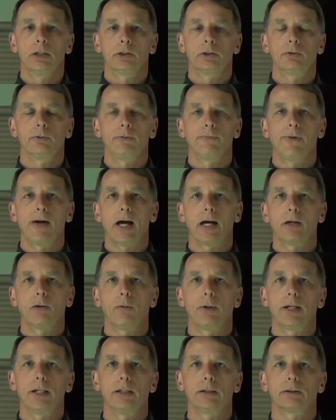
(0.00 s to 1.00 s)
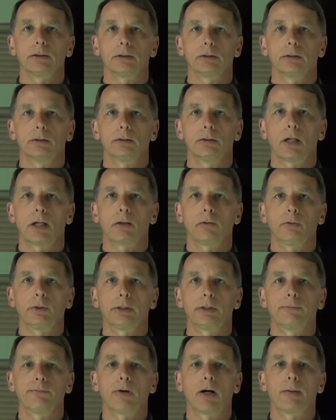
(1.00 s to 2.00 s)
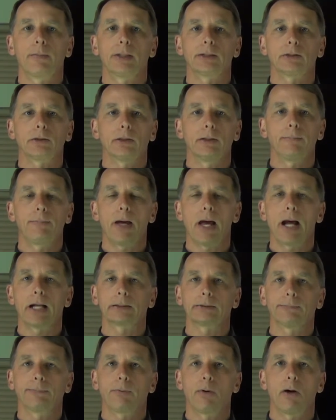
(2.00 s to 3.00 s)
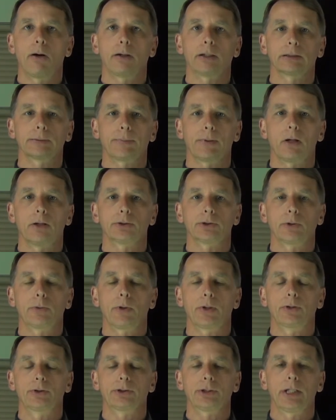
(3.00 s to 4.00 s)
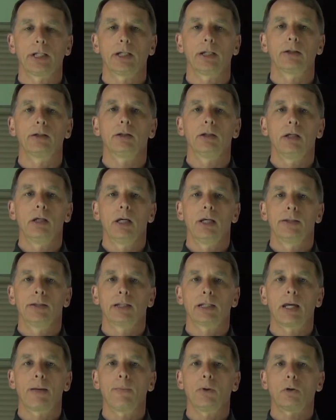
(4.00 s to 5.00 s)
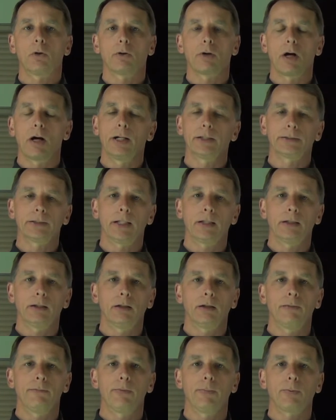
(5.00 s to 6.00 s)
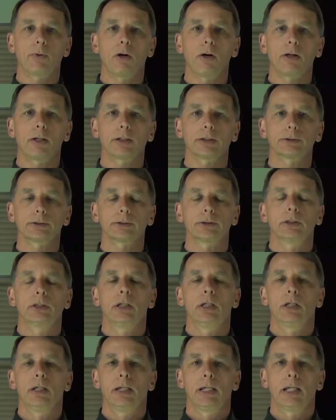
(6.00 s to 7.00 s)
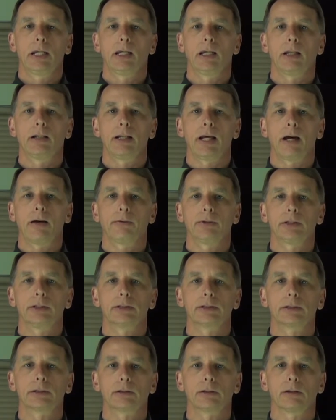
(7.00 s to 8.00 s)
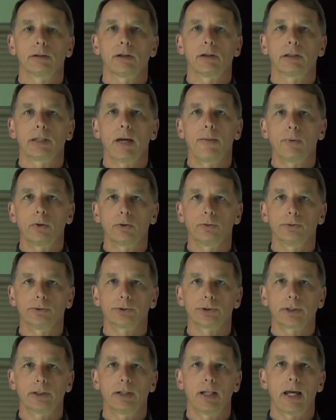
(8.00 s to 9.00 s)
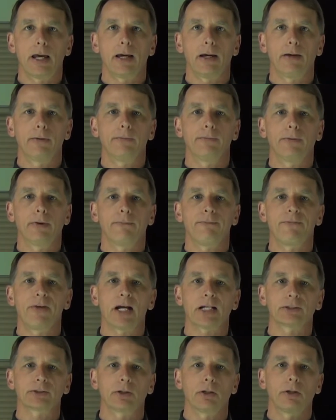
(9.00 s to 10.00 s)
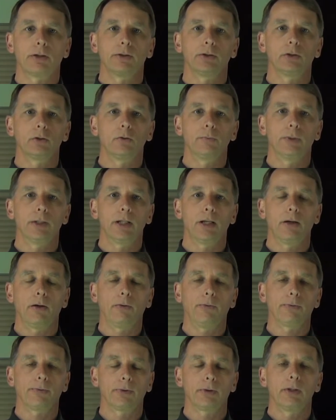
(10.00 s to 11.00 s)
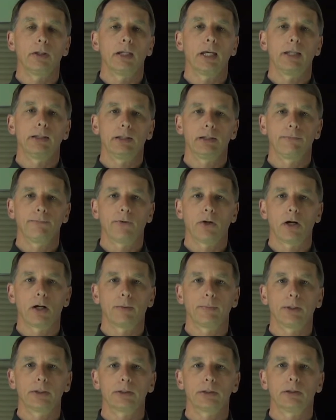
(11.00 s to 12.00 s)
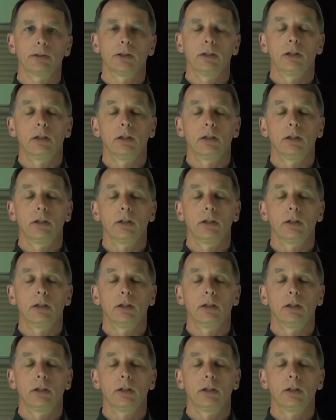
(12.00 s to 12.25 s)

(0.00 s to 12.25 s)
to evaluate not only environmental impacts of products, but also understand the chemical content of the products and how these chemicals can have effects on human health and the environment.